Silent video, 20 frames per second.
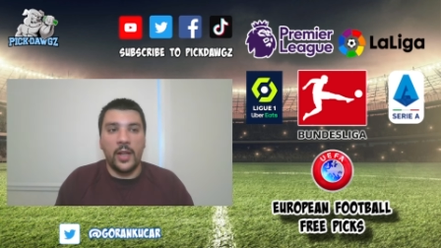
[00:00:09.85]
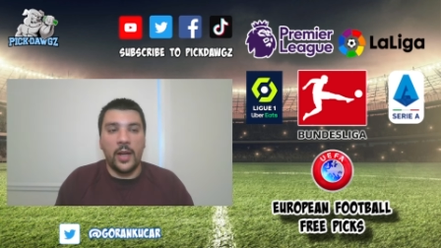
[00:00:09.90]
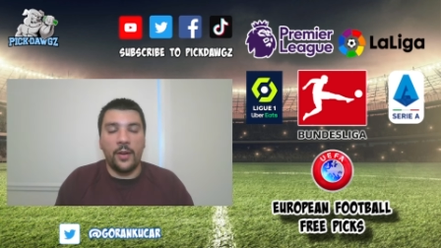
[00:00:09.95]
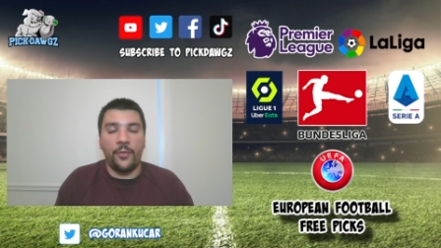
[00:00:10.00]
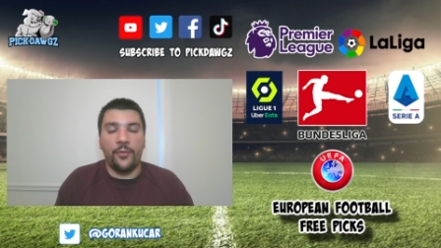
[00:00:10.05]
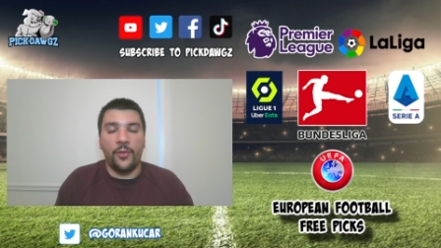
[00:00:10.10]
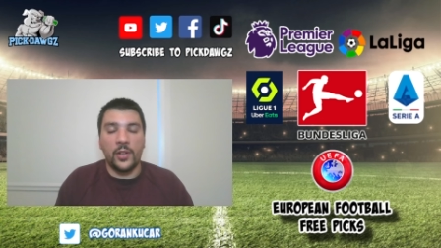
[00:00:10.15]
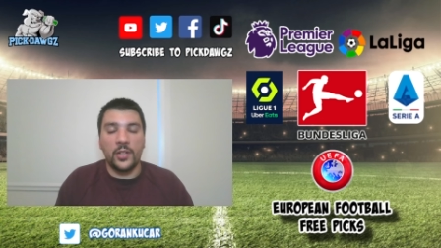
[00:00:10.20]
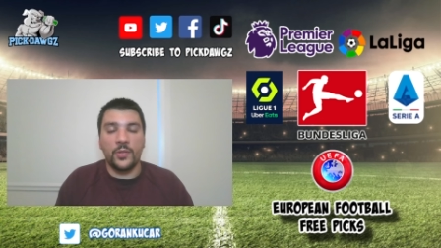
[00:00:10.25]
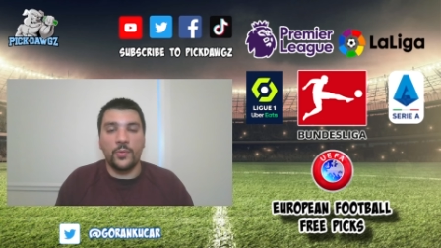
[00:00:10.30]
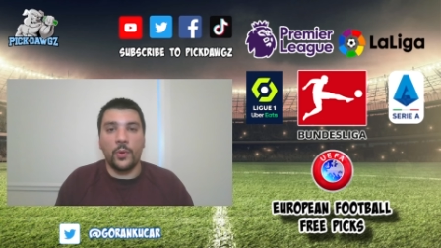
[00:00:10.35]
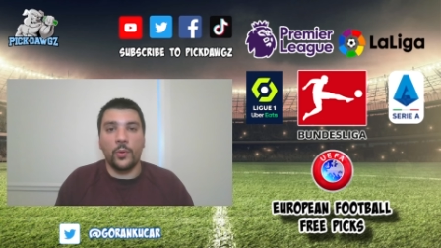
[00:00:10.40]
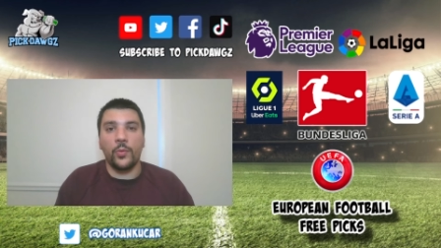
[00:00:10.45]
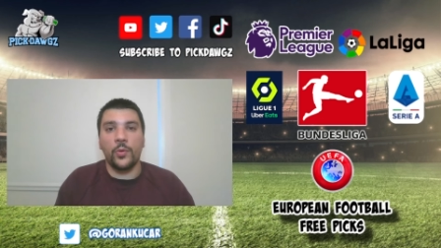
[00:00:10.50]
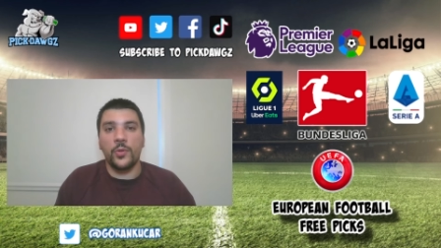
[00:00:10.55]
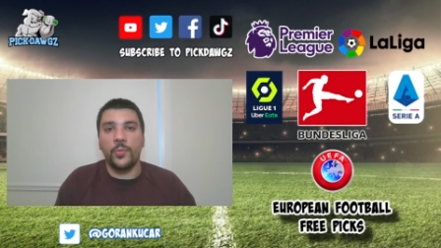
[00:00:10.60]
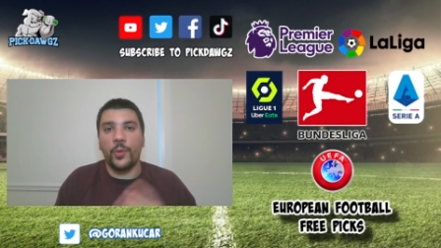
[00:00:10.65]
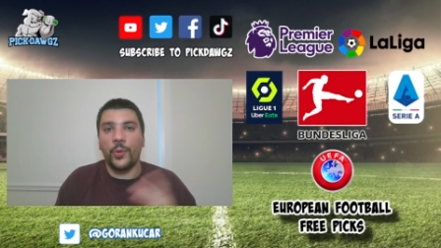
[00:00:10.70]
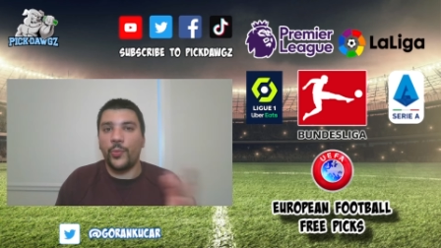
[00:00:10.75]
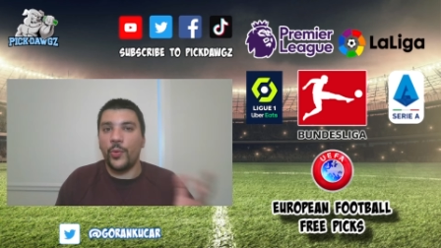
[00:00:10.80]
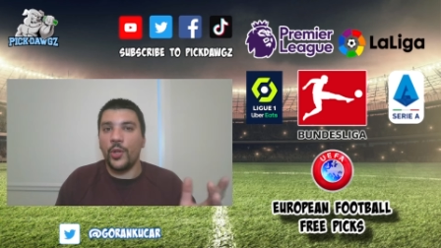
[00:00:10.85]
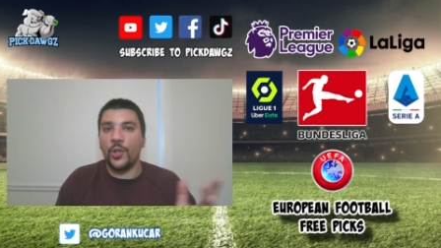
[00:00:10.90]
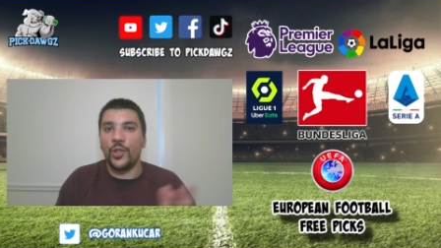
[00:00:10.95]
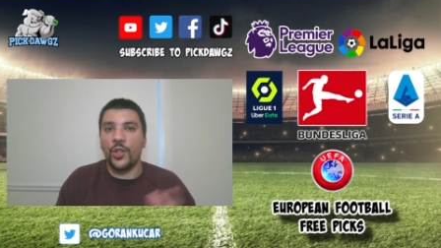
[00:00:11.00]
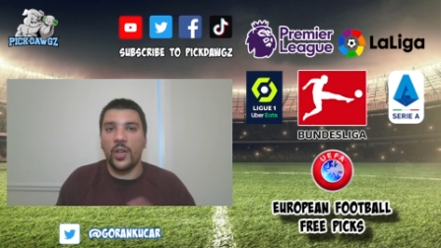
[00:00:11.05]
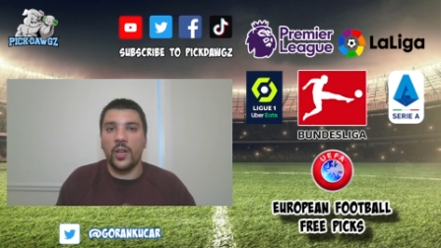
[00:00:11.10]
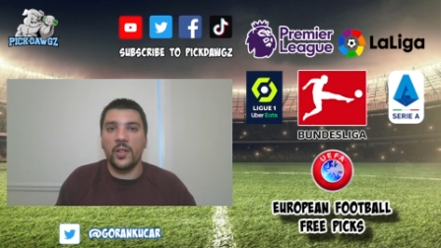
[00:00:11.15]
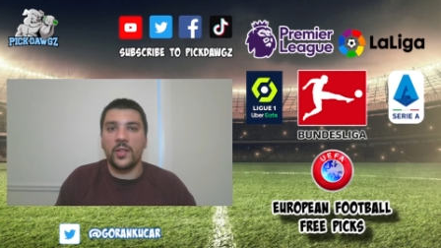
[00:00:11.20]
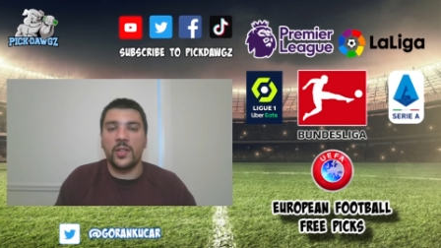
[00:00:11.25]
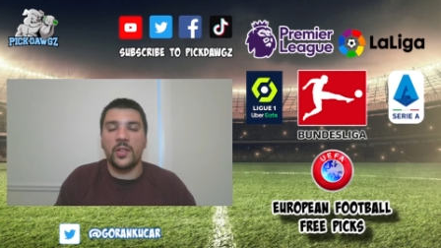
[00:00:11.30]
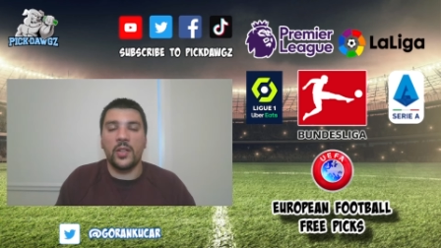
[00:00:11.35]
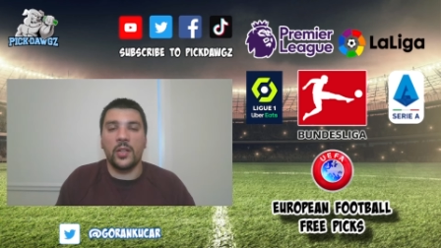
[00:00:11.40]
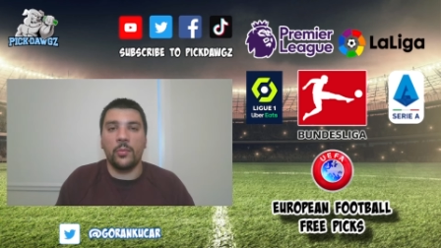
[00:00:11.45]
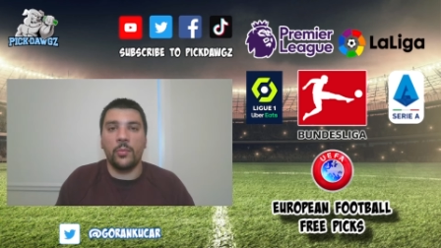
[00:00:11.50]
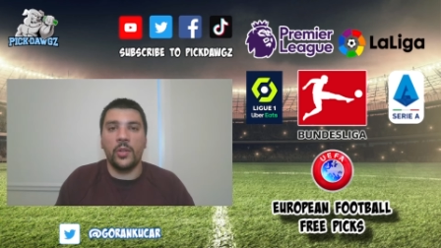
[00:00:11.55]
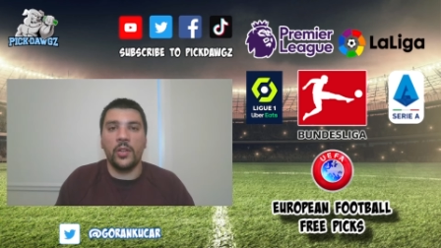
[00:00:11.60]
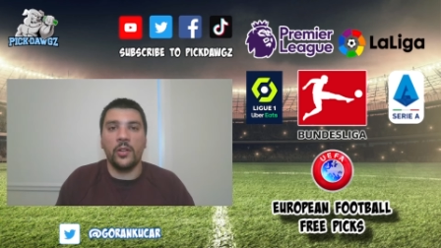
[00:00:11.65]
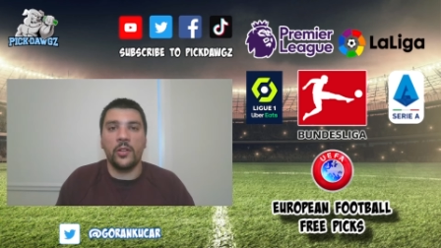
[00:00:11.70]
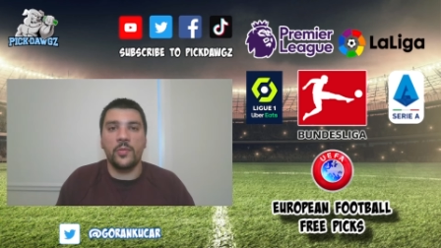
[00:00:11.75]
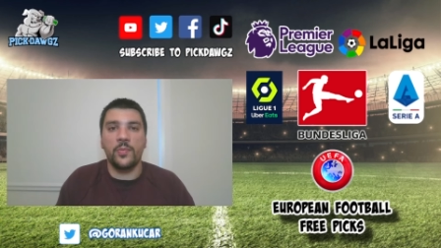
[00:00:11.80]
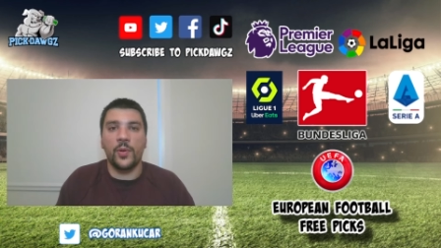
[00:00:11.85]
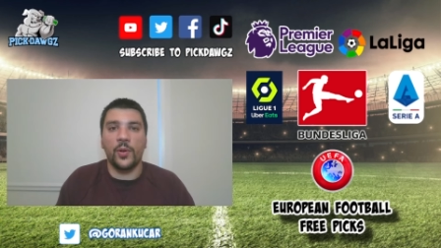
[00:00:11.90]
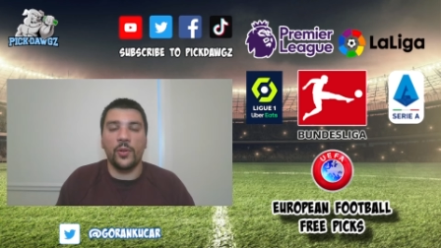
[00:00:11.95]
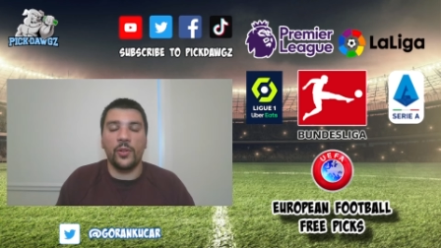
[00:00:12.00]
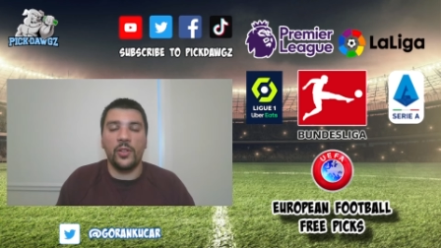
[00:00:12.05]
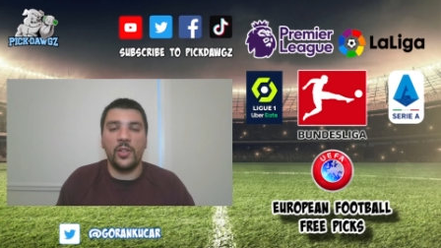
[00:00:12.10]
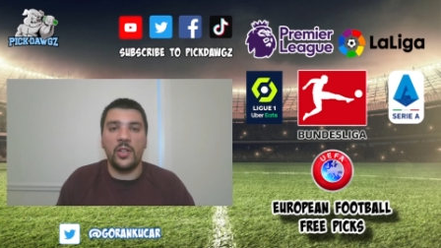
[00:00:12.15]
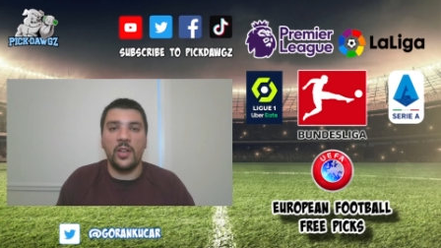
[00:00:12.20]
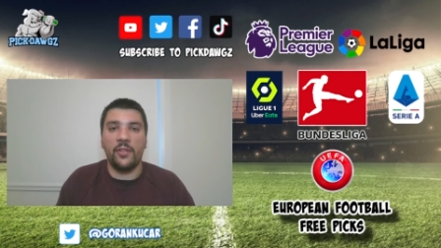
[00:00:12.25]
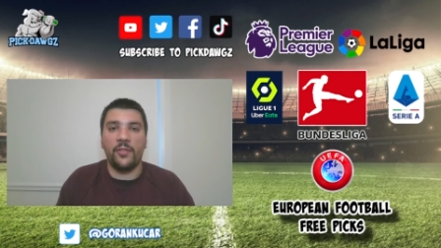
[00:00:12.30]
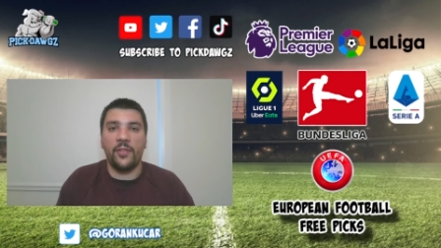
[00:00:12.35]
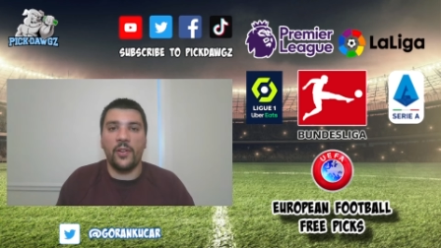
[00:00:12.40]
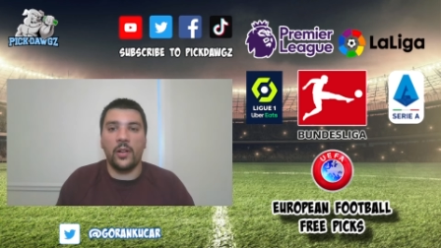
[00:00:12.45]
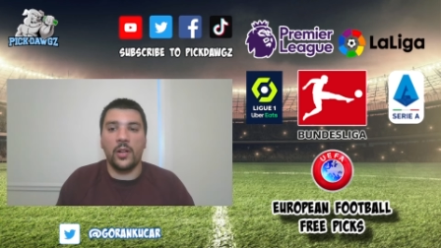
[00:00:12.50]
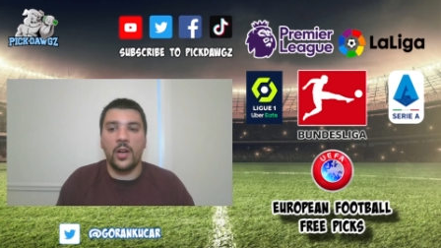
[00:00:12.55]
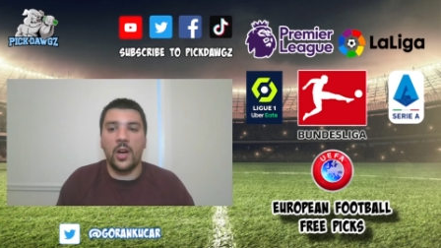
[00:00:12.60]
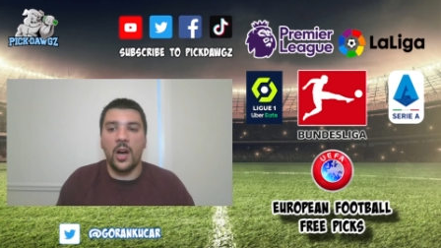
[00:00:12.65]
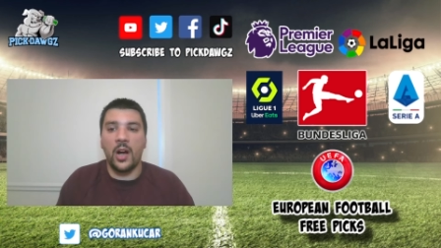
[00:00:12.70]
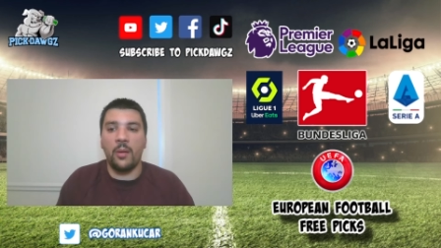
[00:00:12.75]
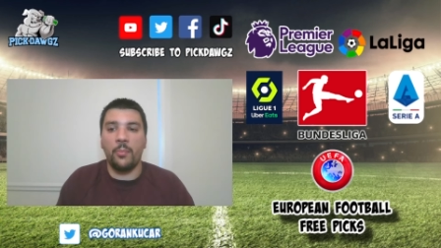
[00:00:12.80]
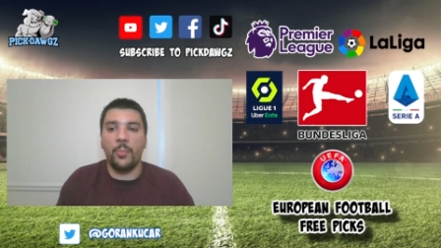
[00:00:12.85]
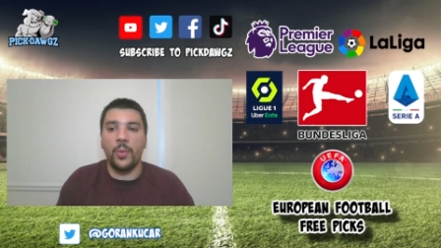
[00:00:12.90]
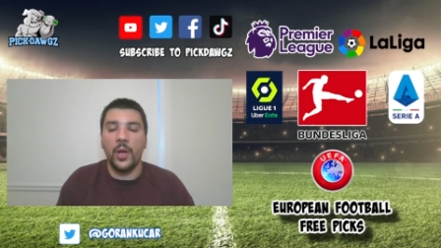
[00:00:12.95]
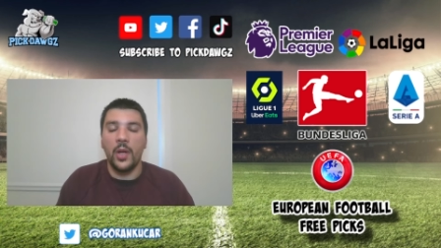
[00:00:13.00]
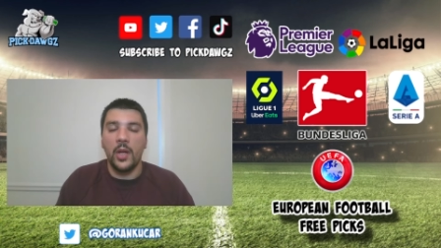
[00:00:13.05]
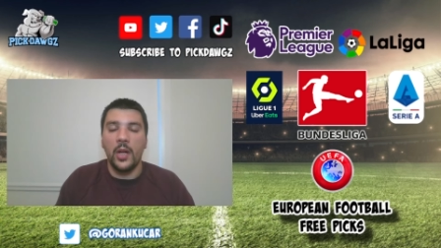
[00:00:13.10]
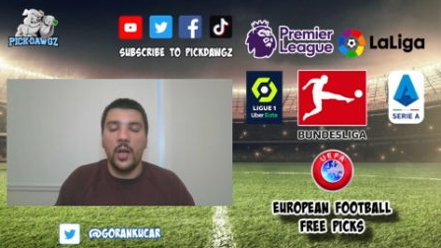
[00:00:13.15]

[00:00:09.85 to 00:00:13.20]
That first one was between Chelsea and Middlesbrough in the EFL Cup.